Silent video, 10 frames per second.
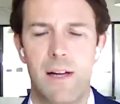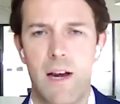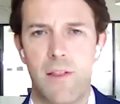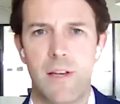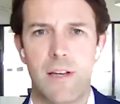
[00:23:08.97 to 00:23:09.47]

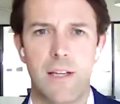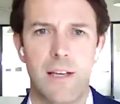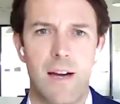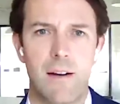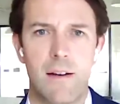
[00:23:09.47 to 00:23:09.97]
And I think,
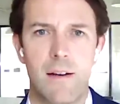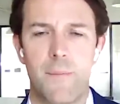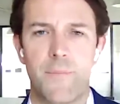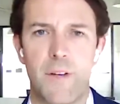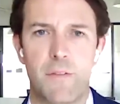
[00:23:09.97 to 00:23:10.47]
again,
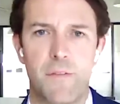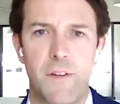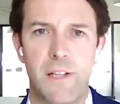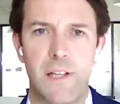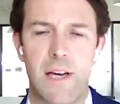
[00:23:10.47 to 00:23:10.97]
a
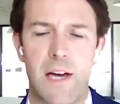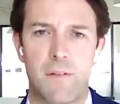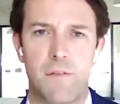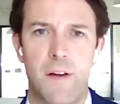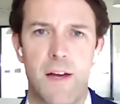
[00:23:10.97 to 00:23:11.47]
feeling that
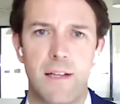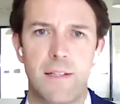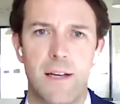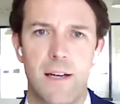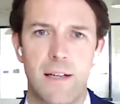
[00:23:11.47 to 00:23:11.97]
the
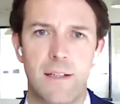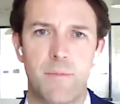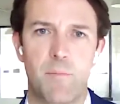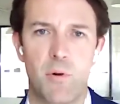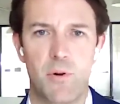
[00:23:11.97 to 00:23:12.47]
Fed
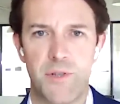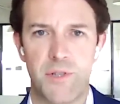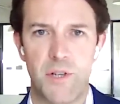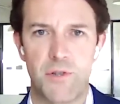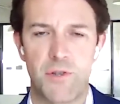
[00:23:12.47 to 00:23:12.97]
had paused
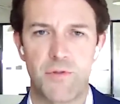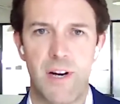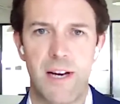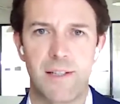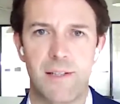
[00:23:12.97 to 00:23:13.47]
interest
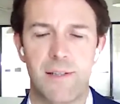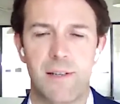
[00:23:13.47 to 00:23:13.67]
rates,